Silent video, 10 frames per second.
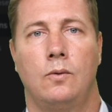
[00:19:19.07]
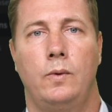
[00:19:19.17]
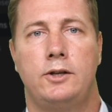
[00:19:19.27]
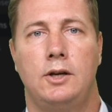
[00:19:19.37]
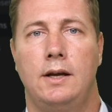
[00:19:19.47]

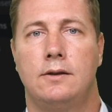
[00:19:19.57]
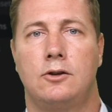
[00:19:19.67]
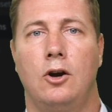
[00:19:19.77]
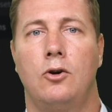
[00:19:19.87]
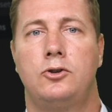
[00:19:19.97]
which is
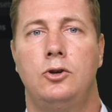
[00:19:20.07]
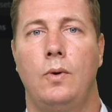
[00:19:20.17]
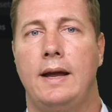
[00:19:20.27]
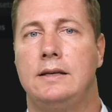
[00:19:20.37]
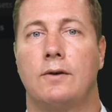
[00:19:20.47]
go
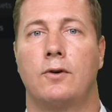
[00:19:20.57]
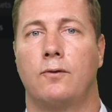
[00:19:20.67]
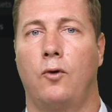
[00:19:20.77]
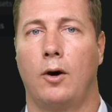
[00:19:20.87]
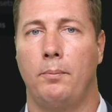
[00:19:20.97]
to a
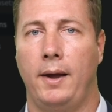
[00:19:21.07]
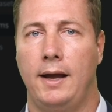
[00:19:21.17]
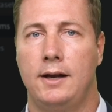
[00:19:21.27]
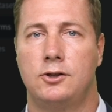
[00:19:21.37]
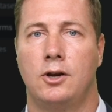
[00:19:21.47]
different form
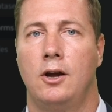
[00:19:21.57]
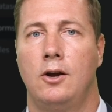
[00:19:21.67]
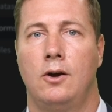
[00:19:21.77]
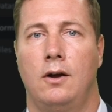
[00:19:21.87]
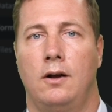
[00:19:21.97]
page,
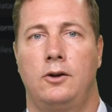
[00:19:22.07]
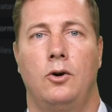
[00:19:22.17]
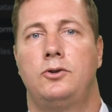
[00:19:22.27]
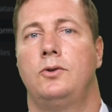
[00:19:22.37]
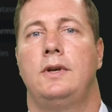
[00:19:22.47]

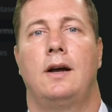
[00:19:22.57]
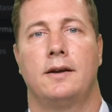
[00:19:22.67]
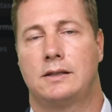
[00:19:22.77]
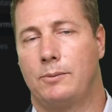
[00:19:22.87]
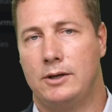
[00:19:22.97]
go to the
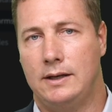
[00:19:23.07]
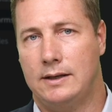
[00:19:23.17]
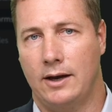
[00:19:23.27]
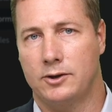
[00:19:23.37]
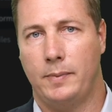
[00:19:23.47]
customer
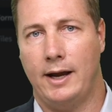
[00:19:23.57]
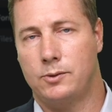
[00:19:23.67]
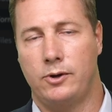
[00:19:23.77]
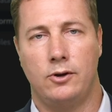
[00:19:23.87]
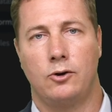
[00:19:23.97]
details page
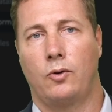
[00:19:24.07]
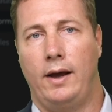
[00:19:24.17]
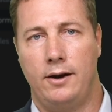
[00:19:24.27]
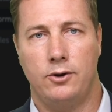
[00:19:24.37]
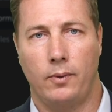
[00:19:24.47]
where you can
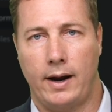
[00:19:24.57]
create a new